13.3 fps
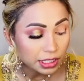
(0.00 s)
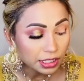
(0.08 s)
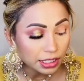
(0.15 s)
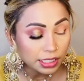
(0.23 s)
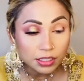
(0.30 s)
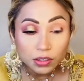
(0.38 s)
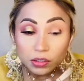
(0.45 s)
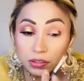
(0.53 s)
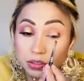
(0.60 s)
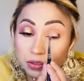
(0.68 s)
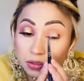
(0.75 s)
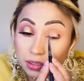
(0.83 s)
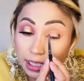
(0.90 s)
and also
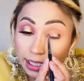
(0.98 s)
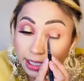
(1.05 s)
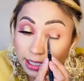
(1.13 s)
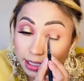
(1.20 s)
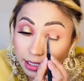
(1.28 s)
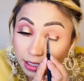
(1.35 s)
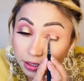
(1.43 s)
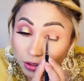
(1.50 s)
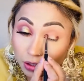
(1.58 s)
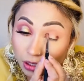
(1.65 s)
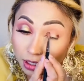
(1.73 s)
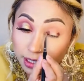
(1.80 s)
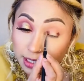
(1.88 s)
like the inner
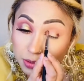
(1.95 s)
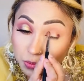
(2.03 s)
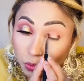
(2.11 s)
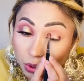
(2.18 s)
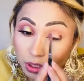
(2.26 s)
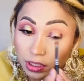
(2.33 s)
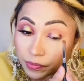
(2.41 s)
corner as well.